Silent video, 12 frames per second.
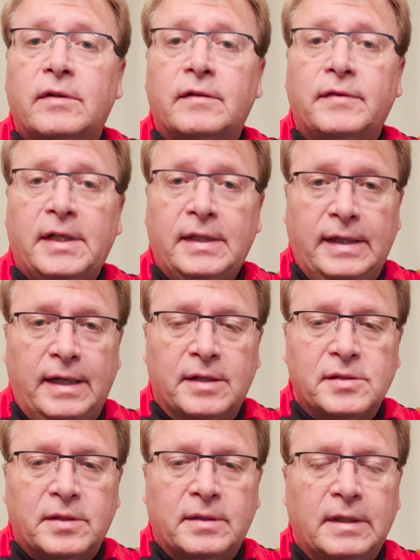of kidney
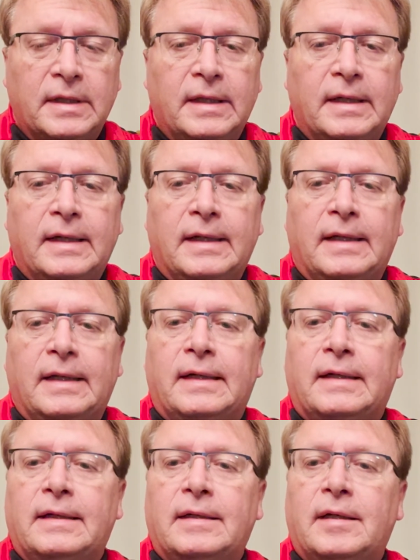cancer.
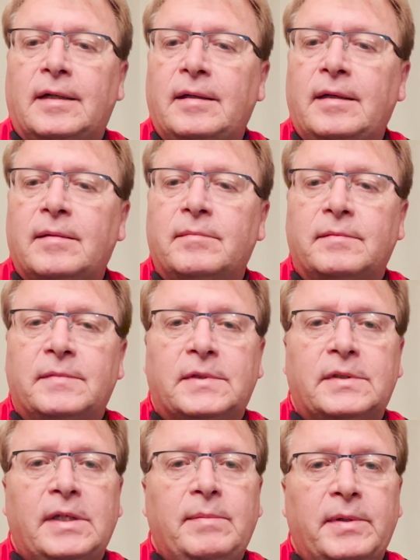Uh, I am
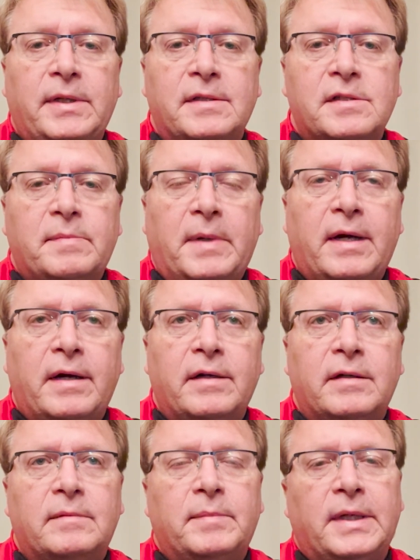deeply
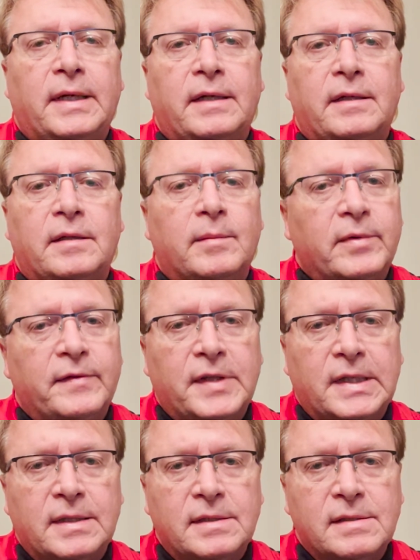inspired by a number of
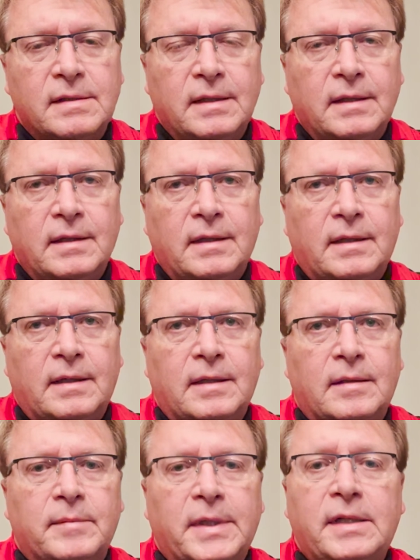things.
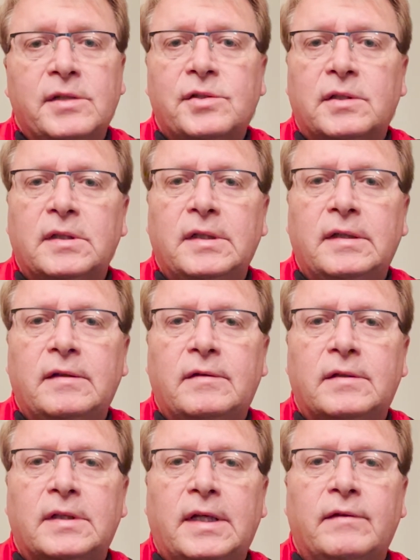Um, initially,
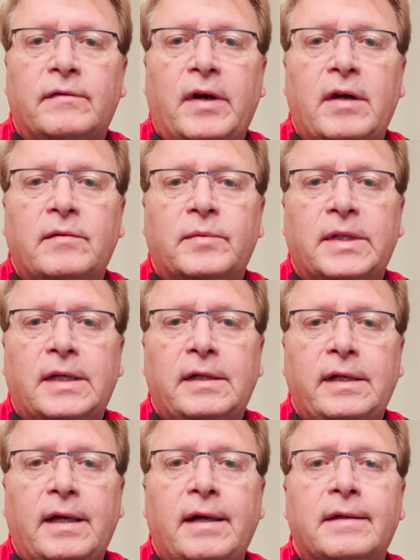to get involved with
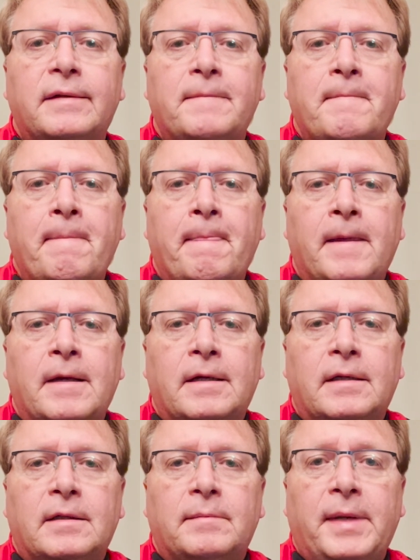Kidney Can
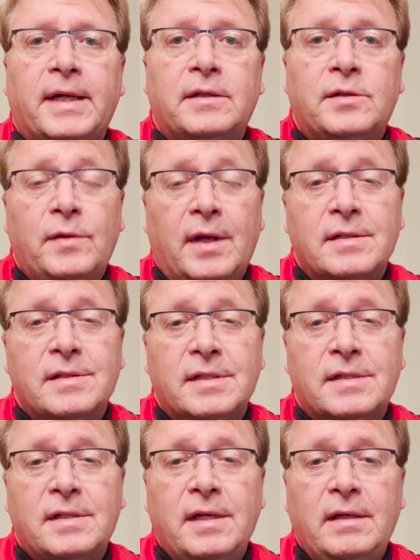um, back in two thousand
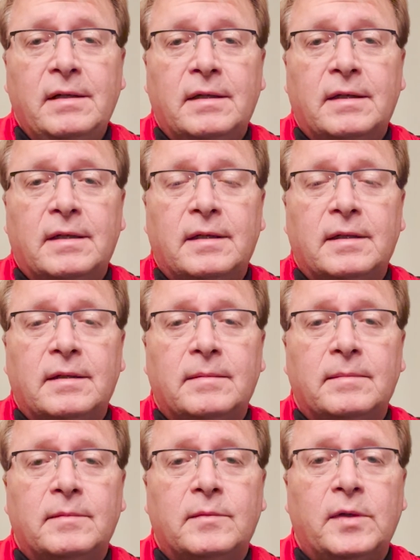sixteen,
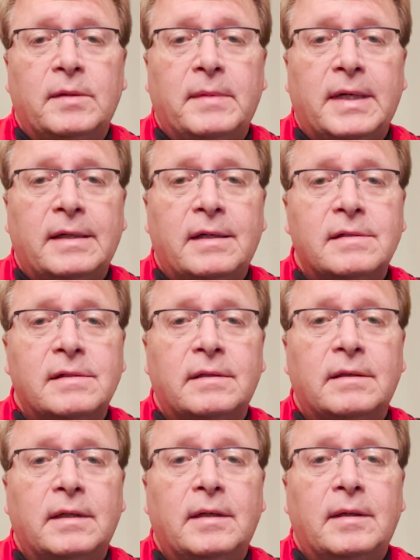um, when my
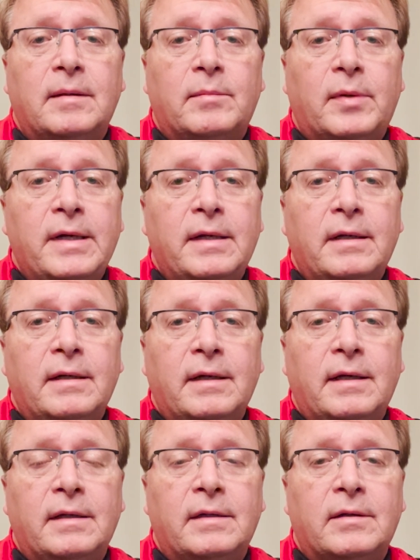cousin Brenda
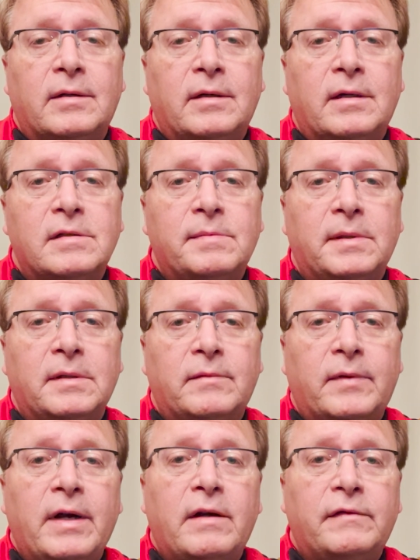and her
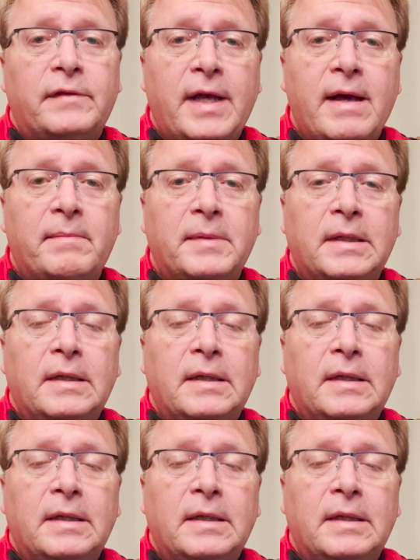husband Ralph Knapp